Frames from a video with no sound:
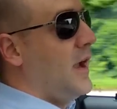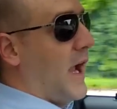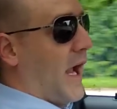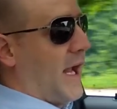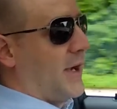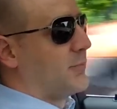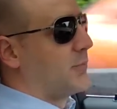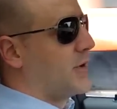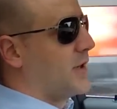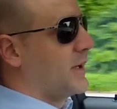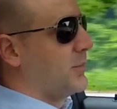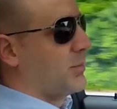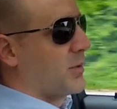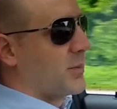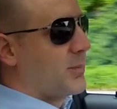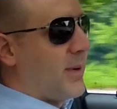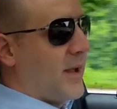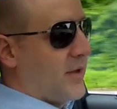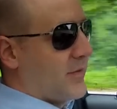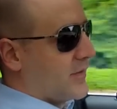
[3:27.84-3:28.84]
and really
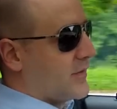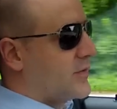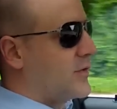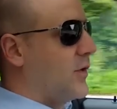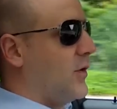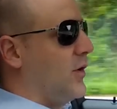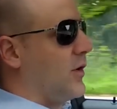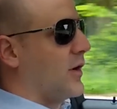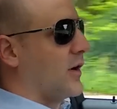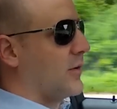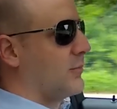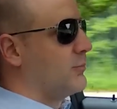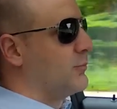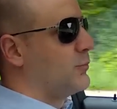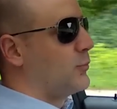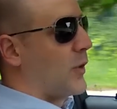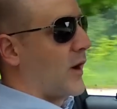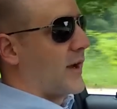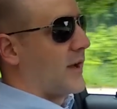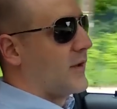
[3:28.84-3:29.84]
propel this car
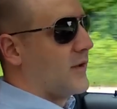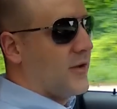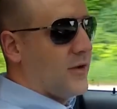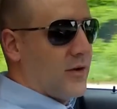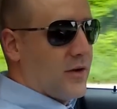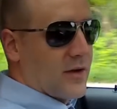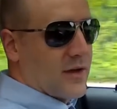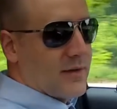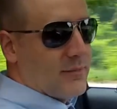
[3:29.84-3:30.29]
right along.